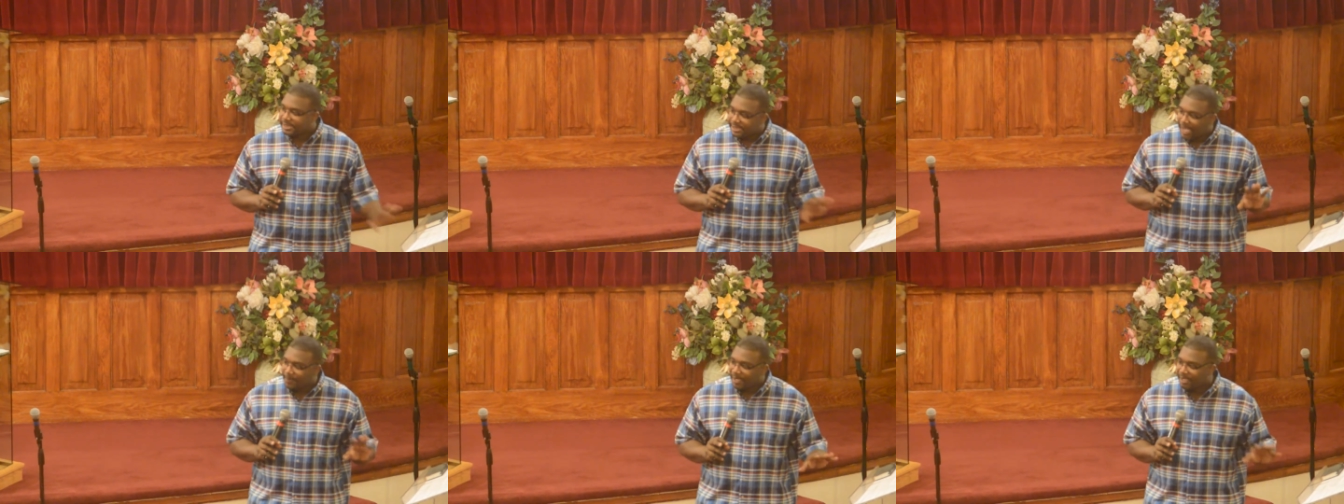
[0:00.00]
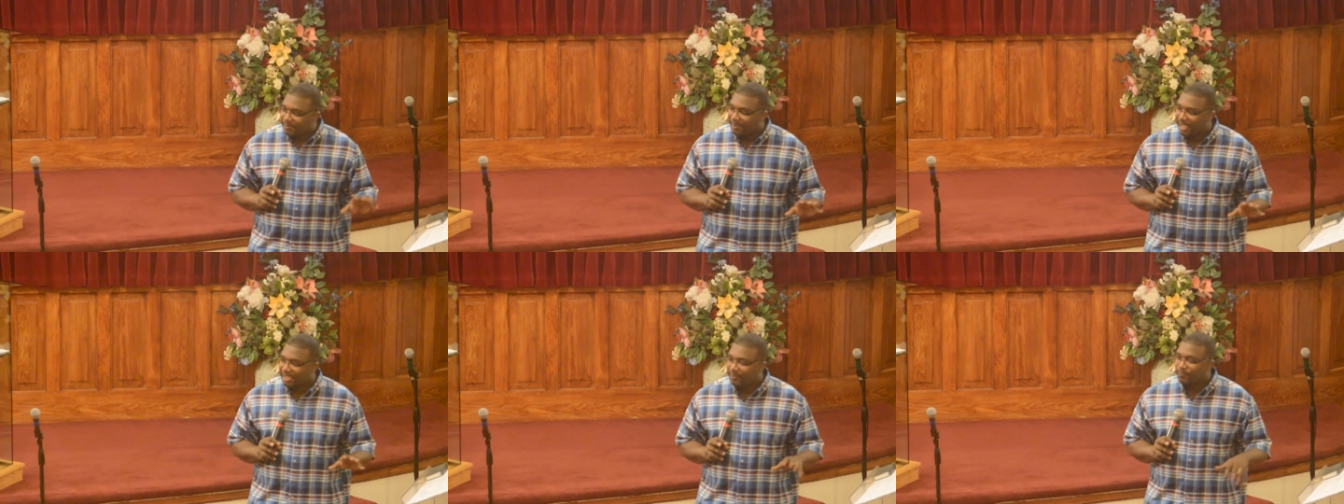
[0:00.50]
stop
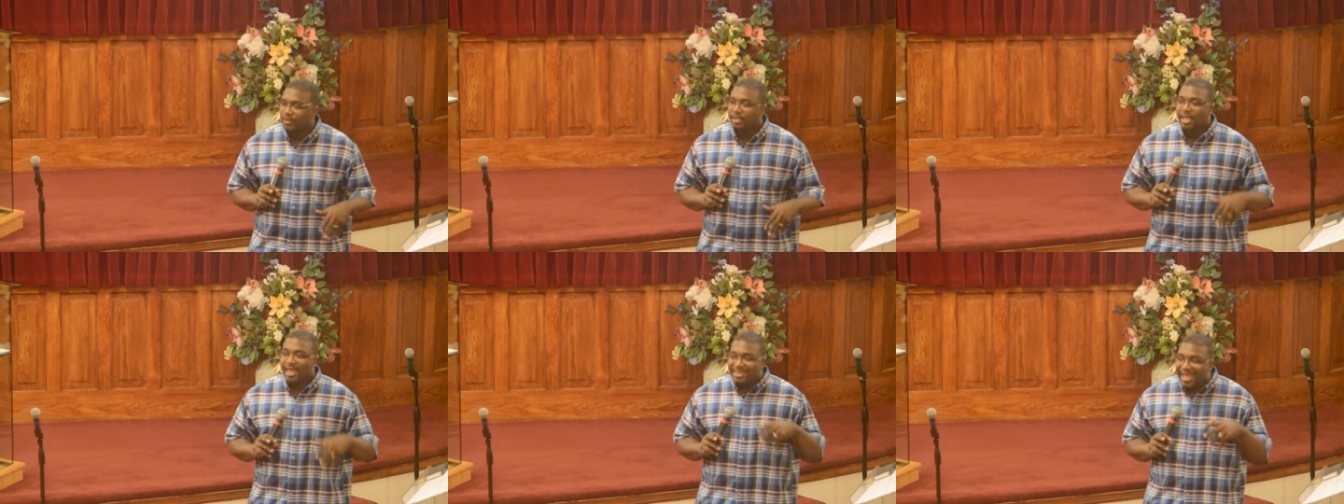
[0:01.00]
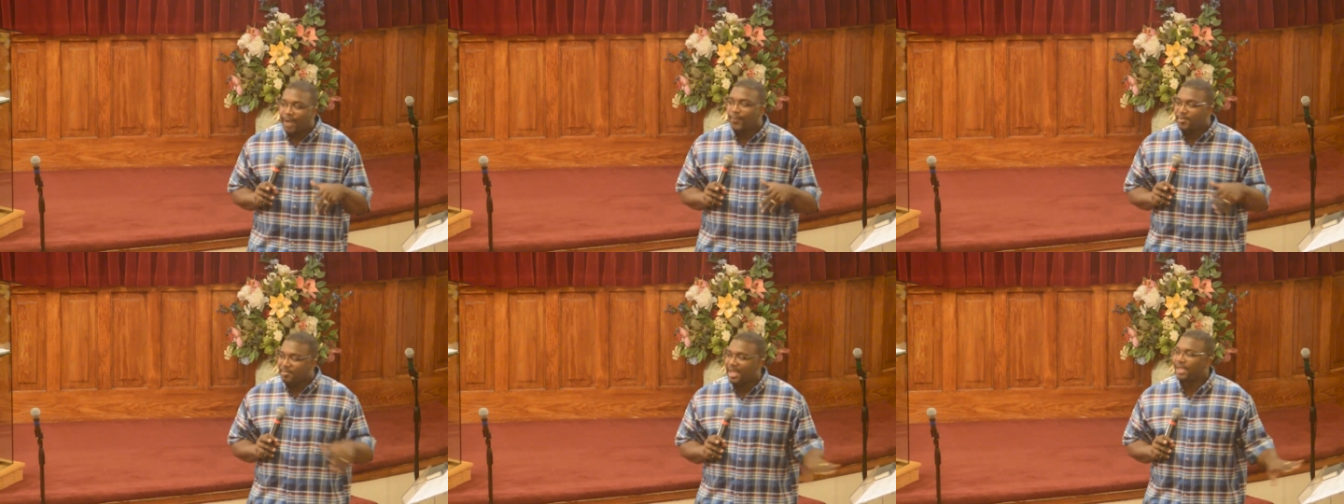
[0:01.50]
anybody, that
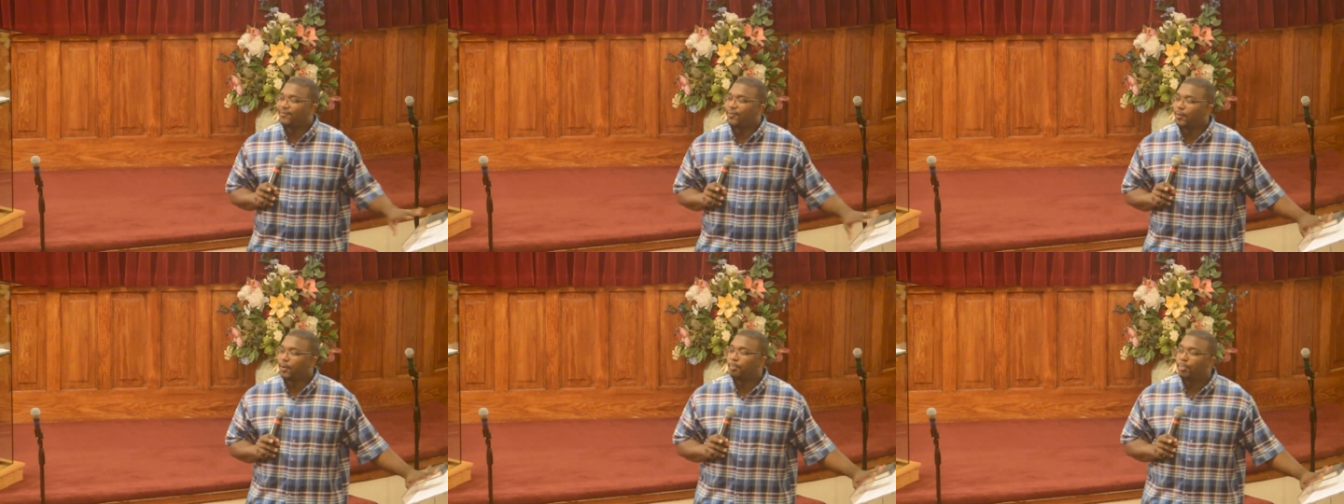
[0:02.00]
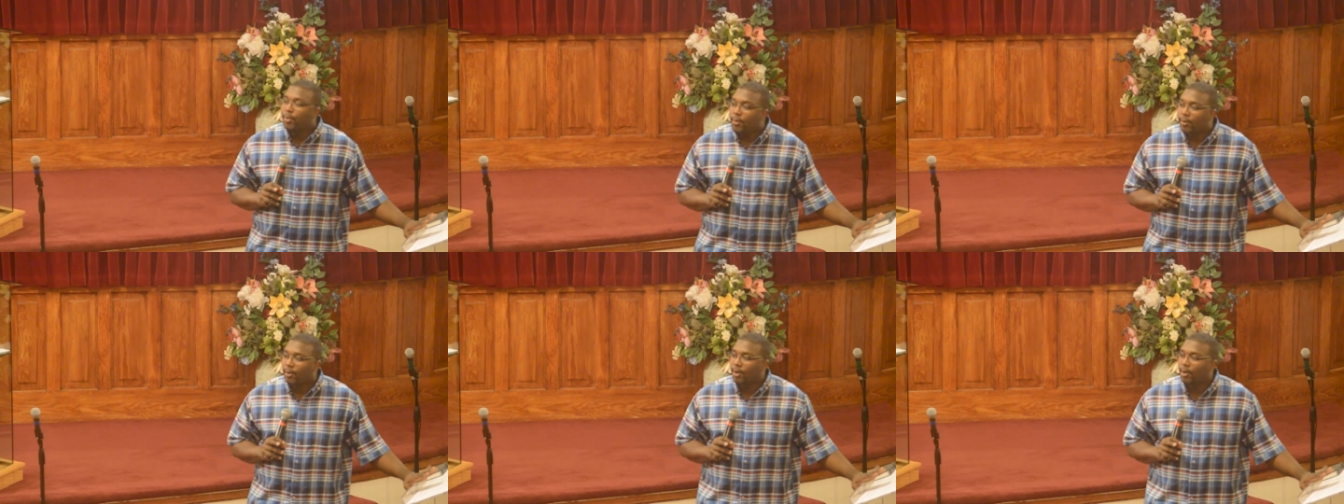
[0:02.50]
would make for a
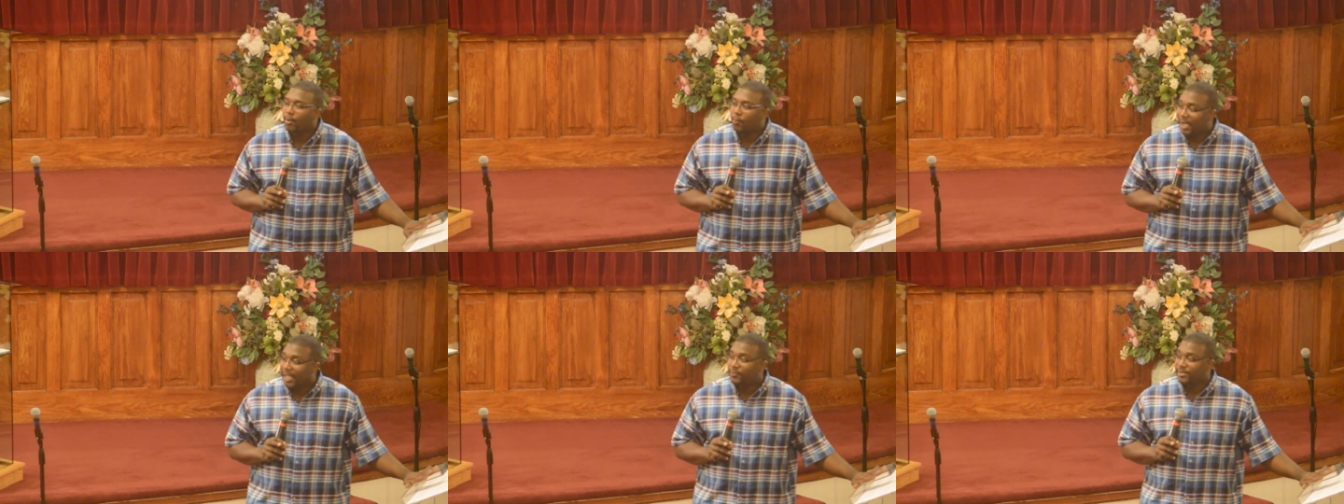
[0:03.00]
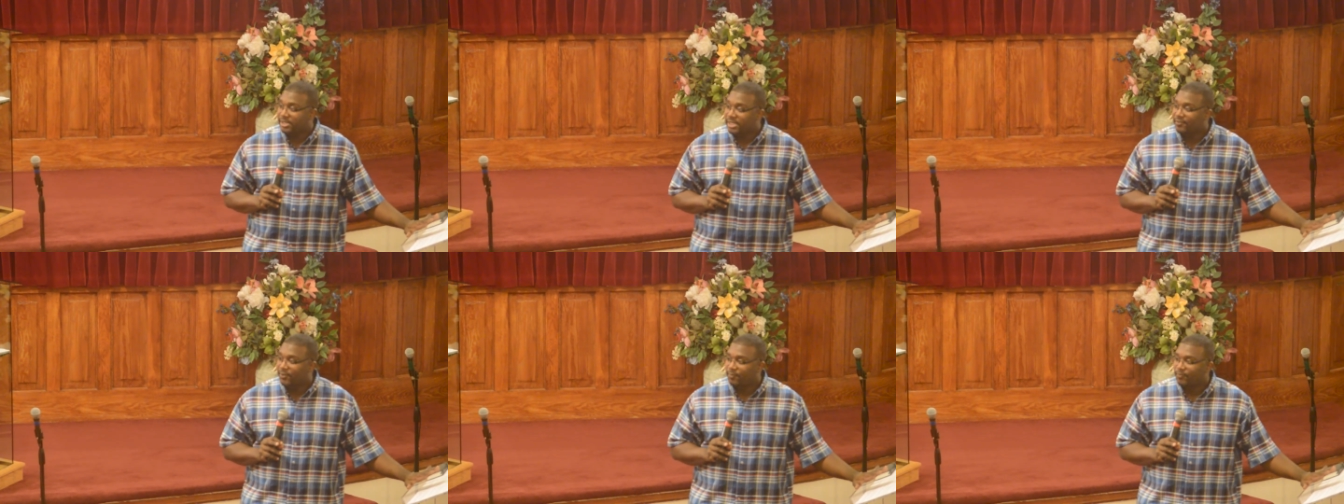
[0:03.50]
poor wide
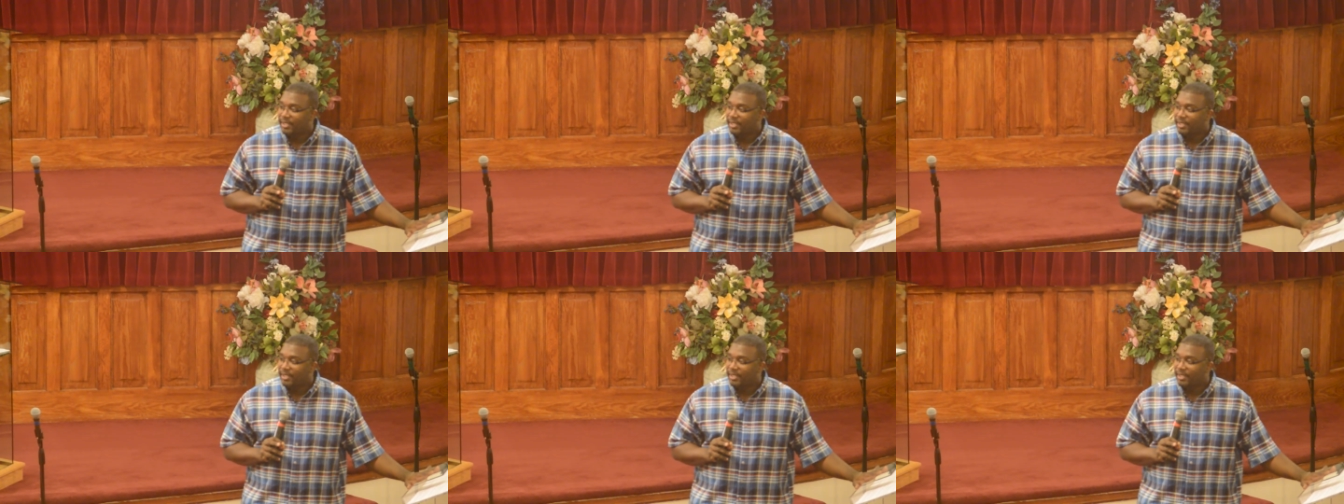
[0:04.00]
receiver.